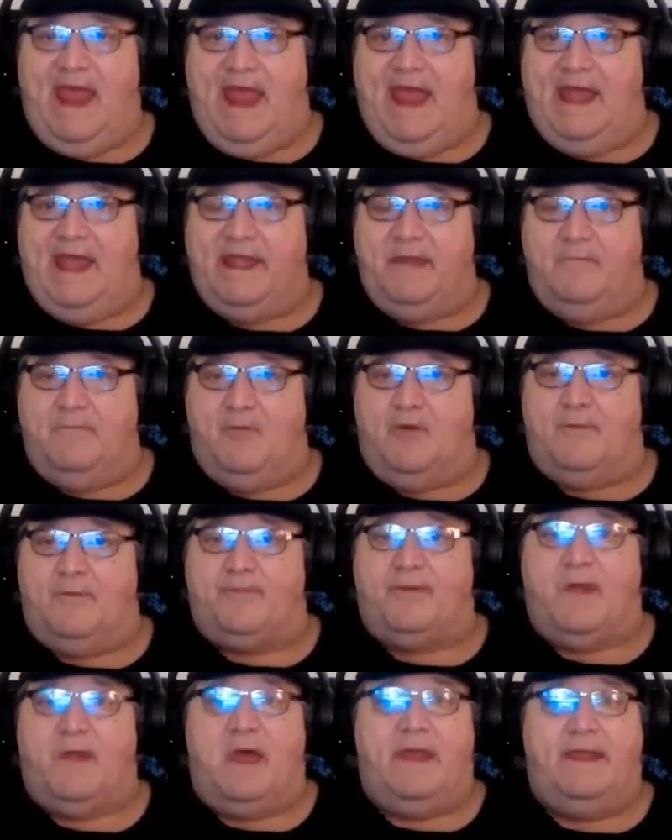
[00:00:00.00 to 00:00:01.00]
adding
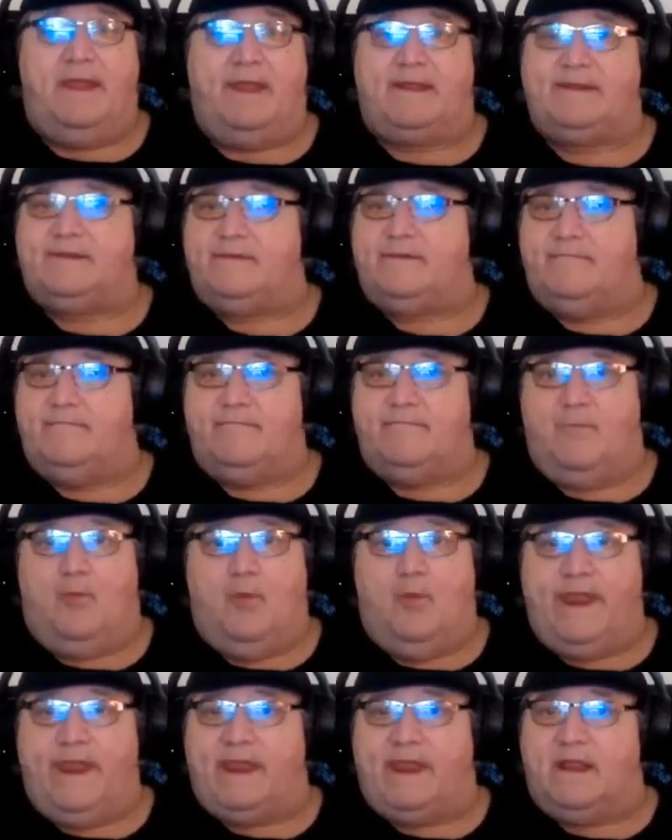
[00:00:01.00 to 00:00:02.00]
more products
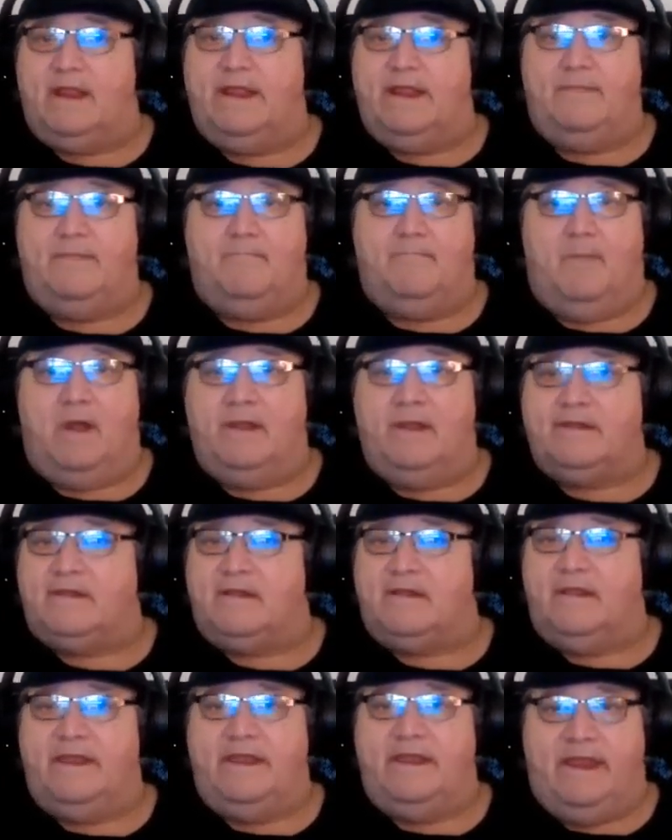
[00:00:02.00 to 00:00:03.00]
weekly,
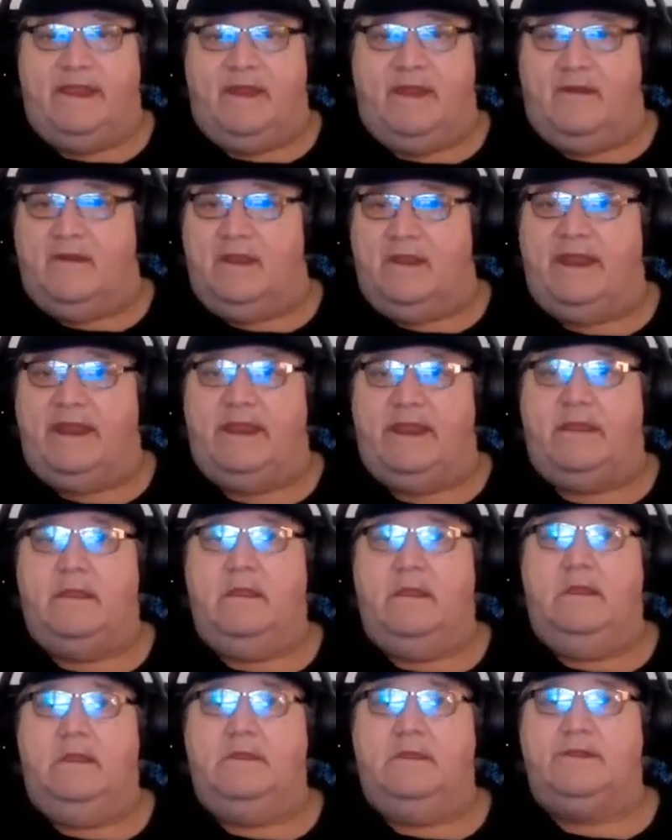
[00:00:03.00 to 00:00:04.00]
monthly, yearly.